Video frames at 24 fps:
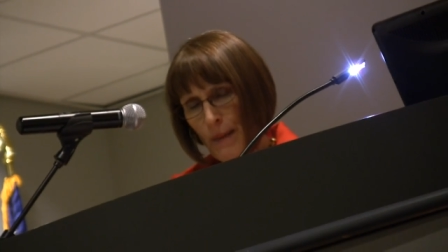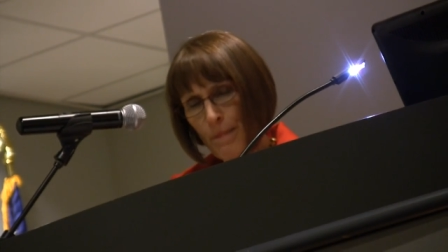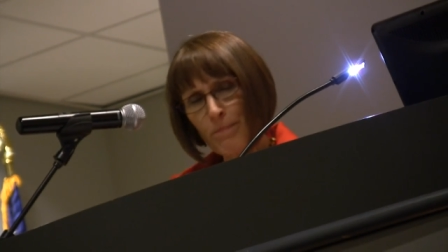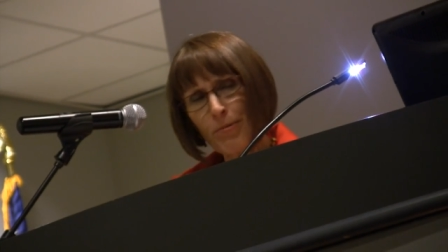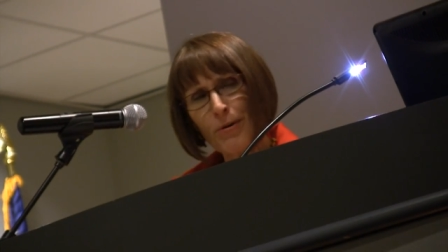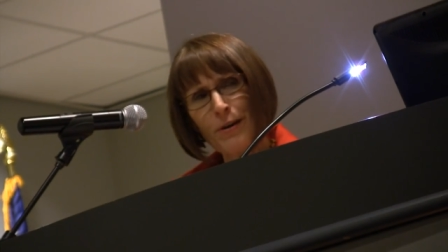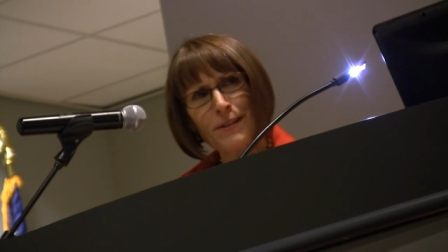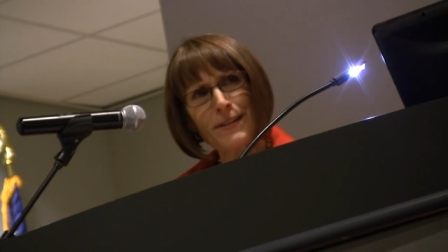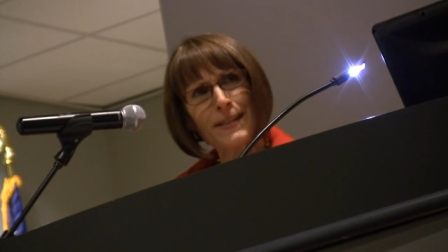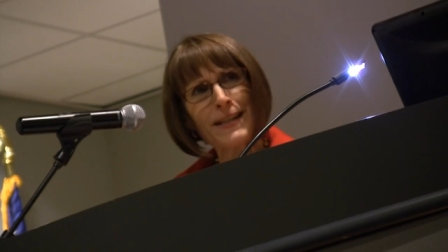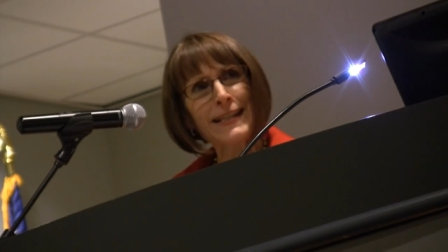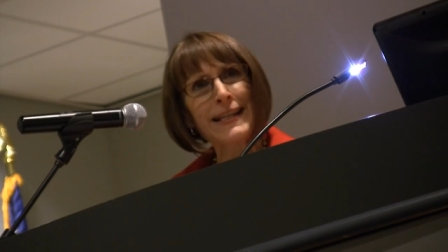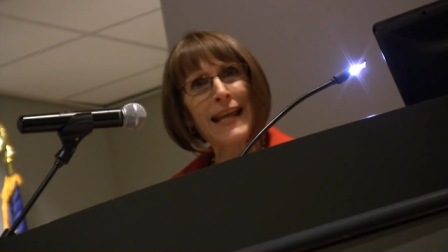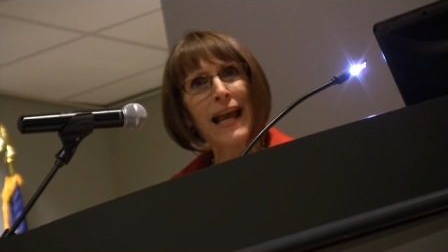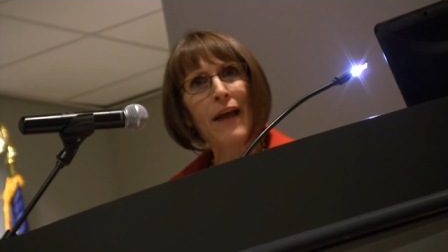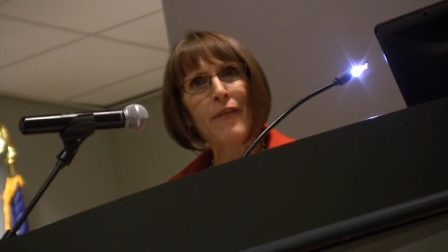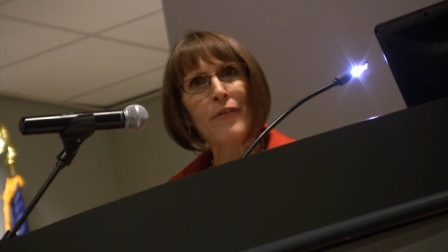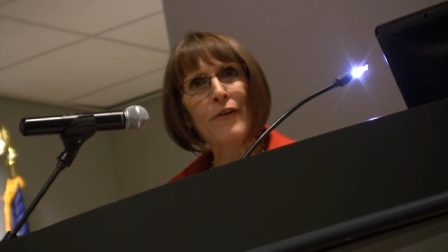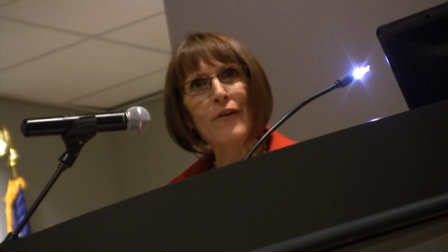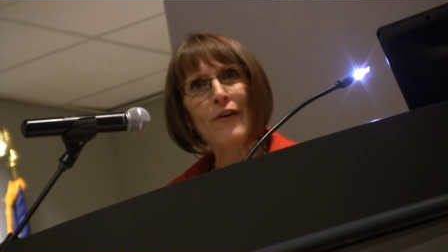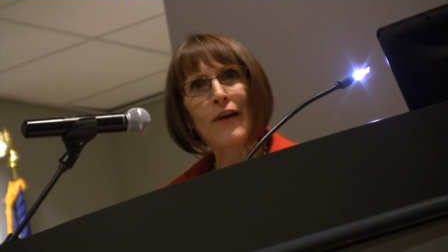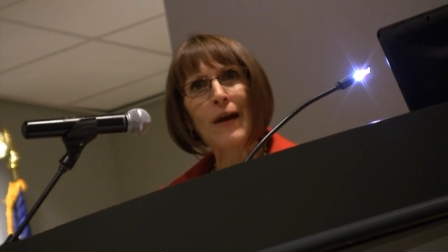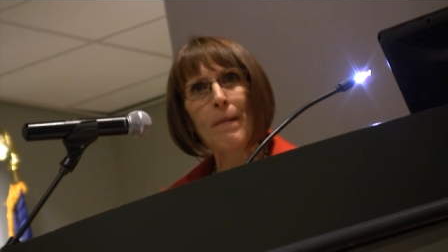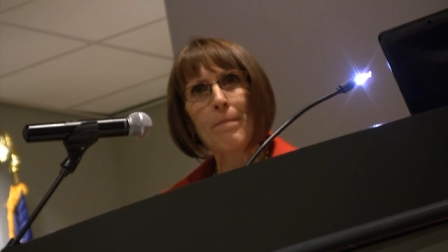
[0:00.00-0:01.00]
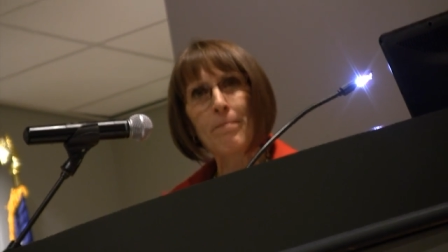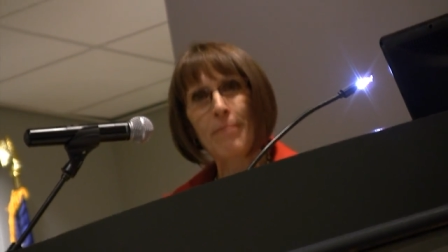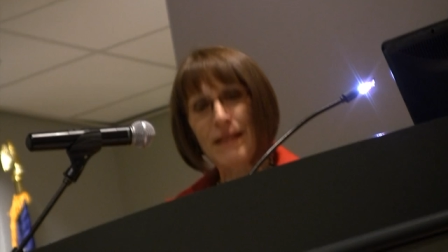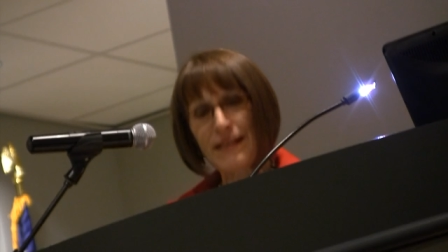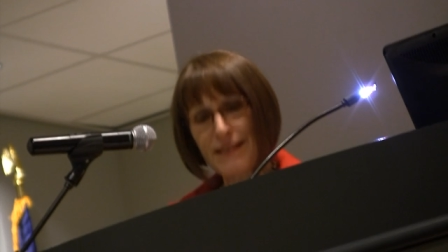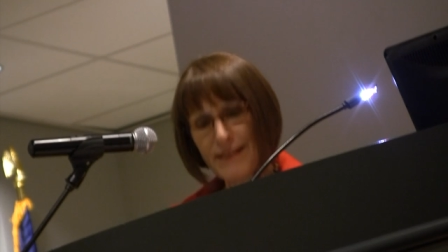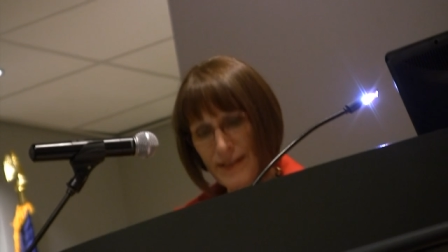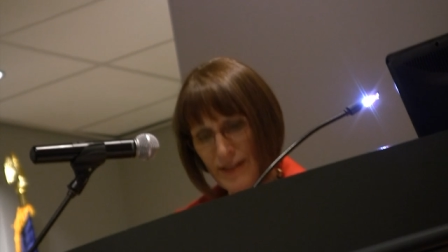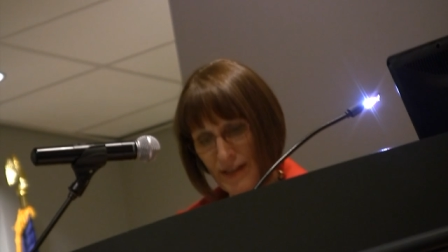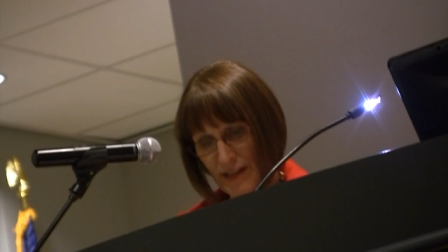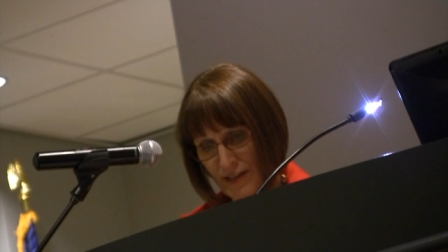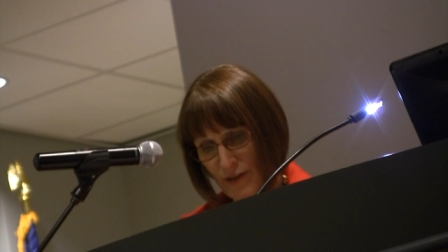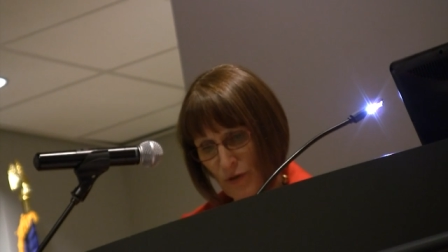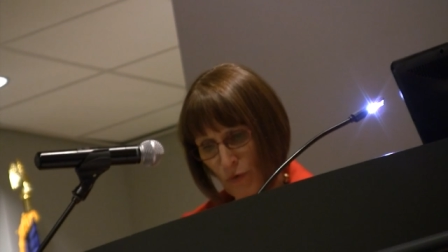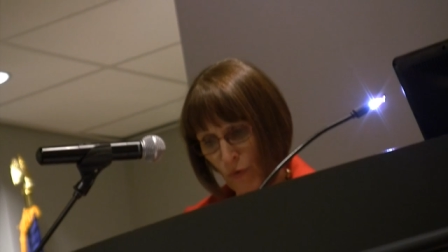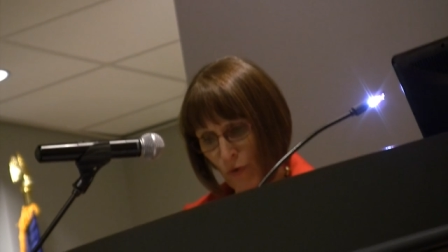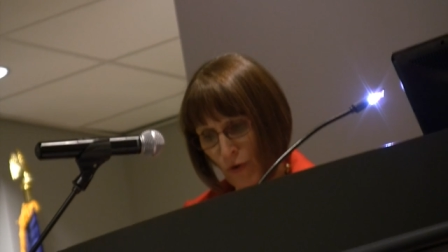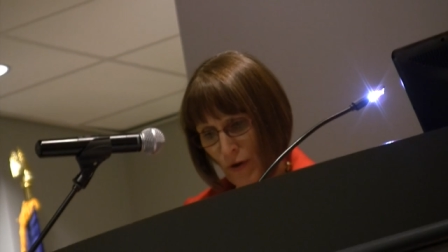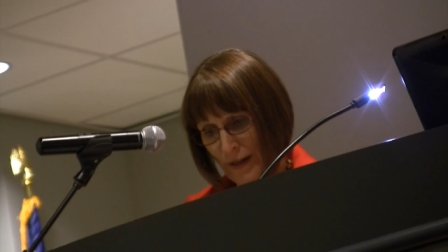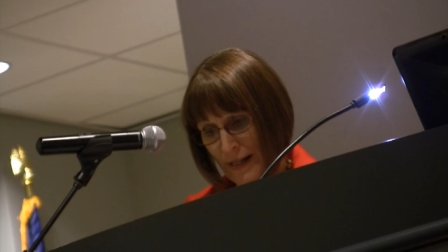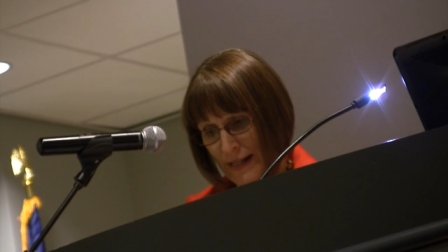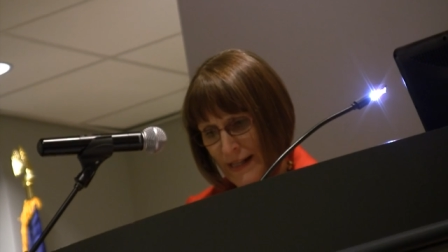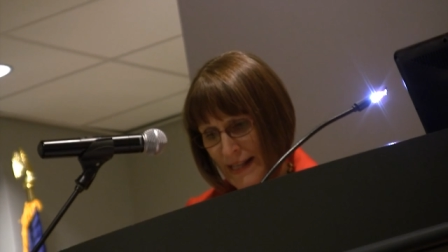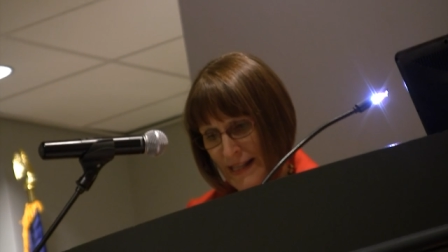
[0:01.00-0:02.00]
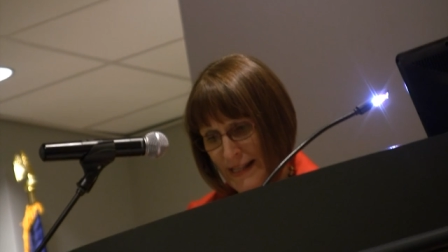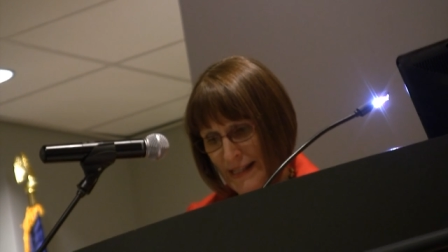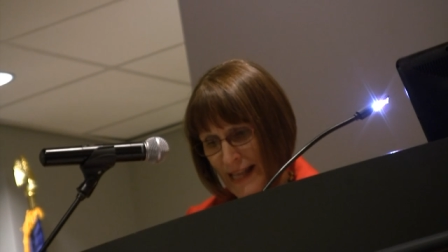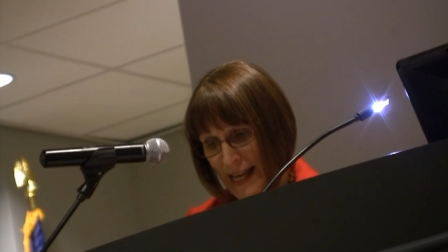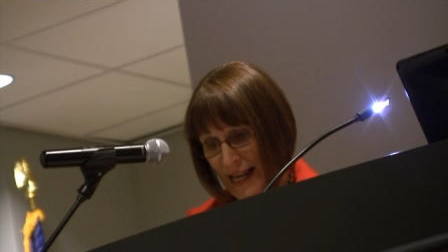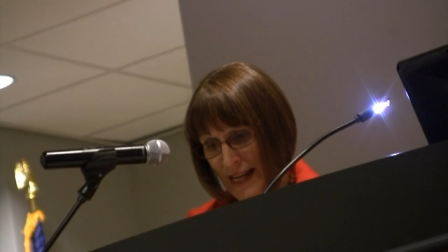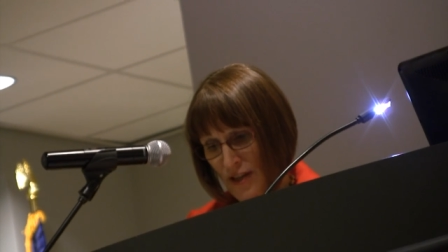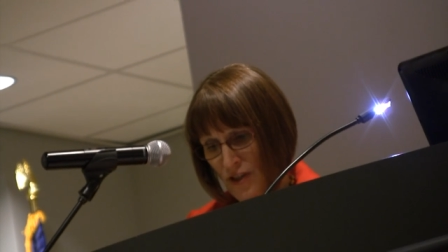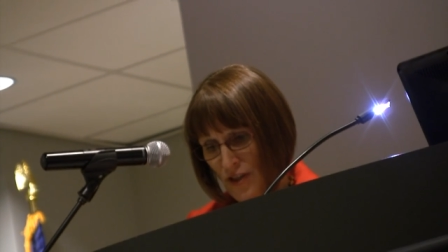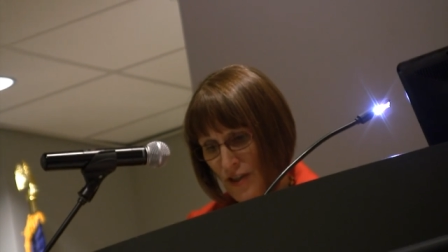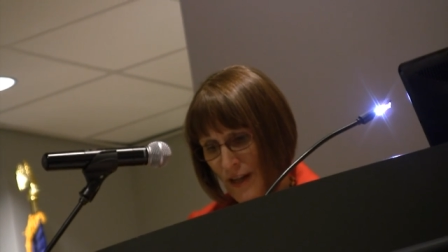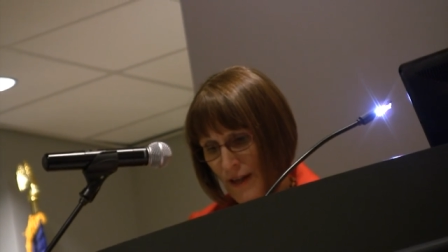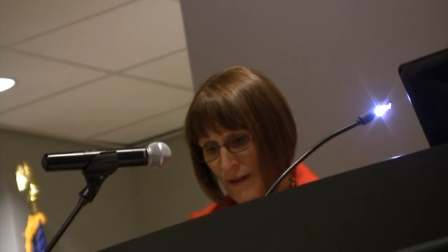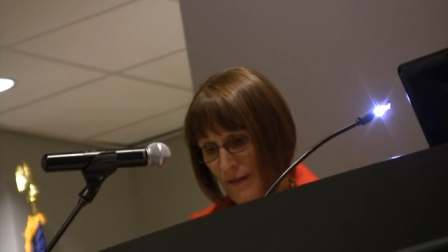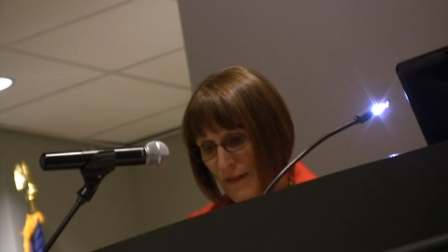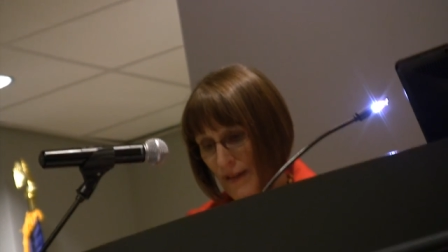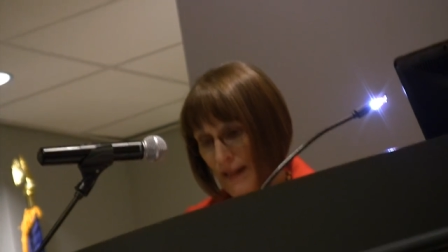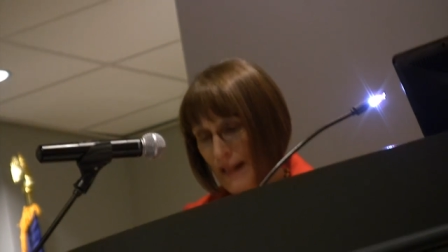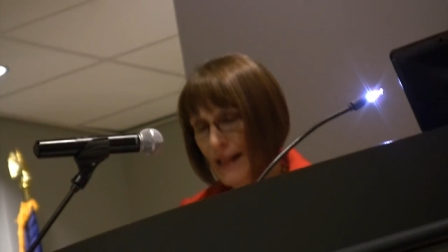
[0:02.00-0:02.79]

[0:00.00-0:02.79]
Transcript: put together a business organization